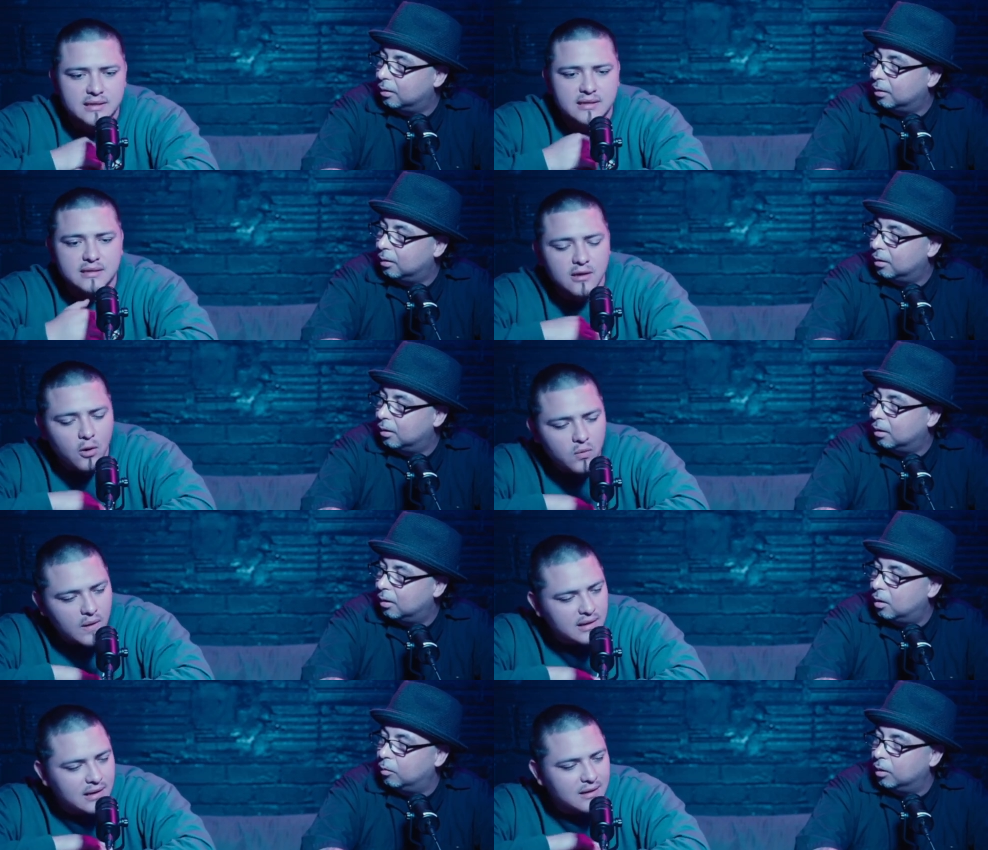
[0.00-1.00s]
Speaker 1: the low rider
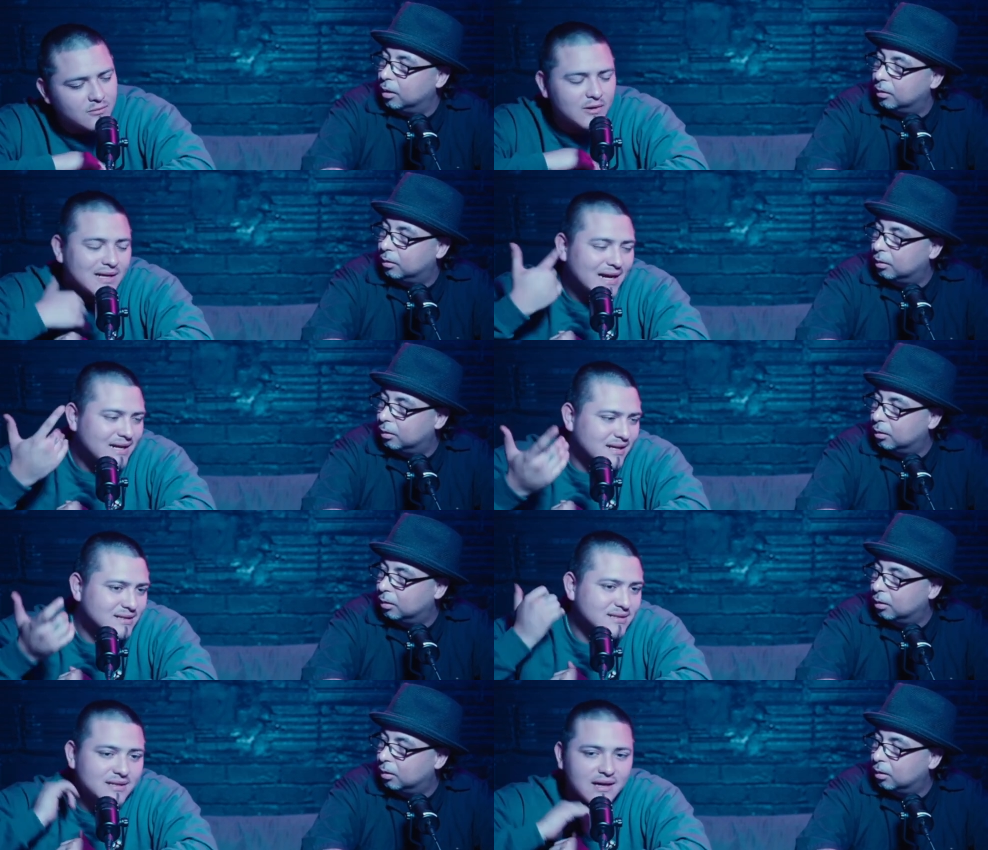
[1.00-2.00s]
line okay. really got to get
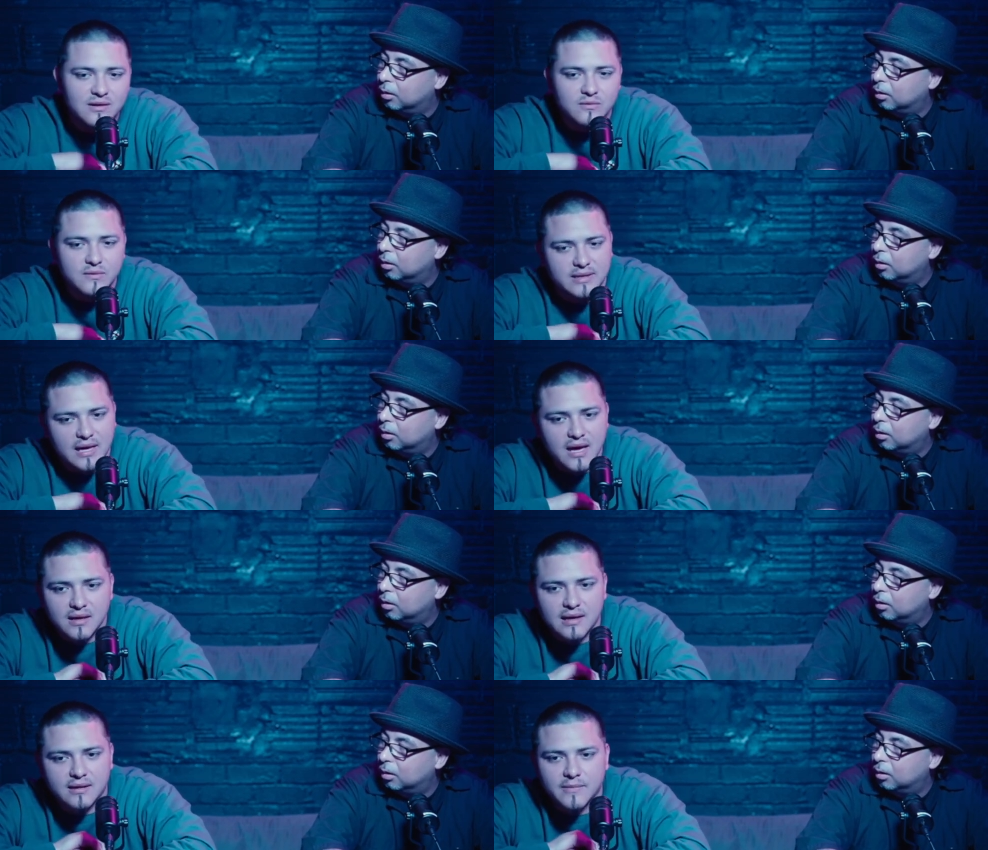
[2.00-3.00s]
together with that.
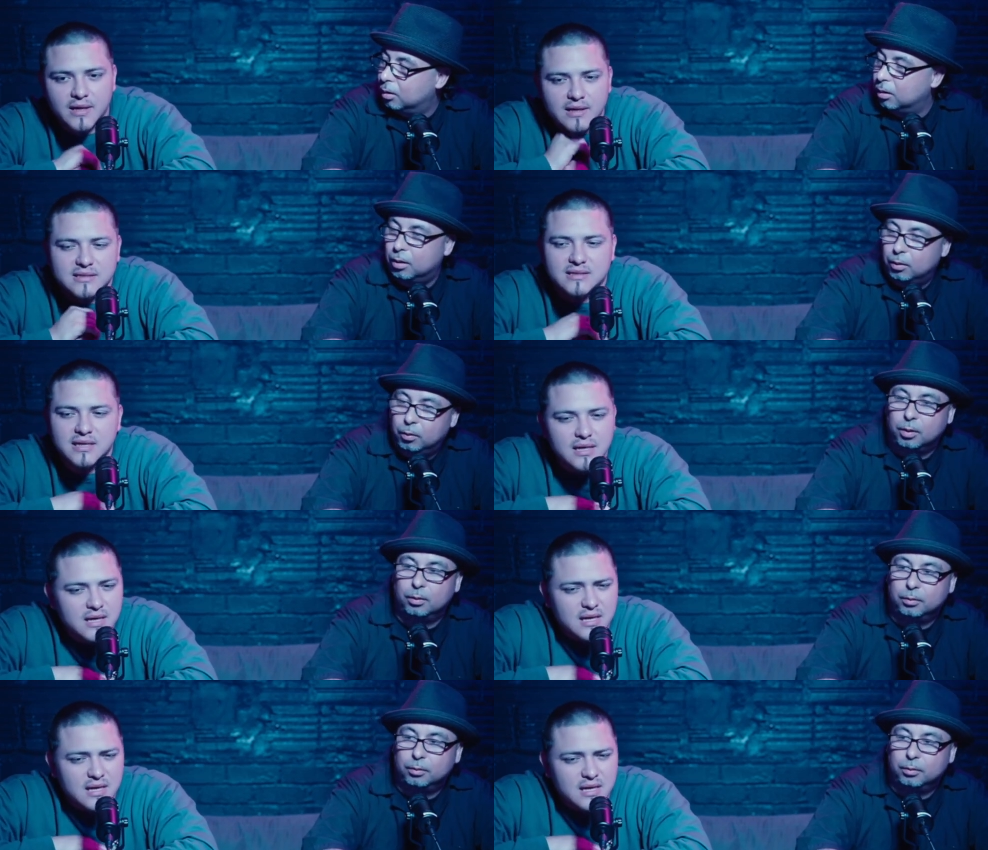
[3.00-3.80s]
Like, man, it's Okay.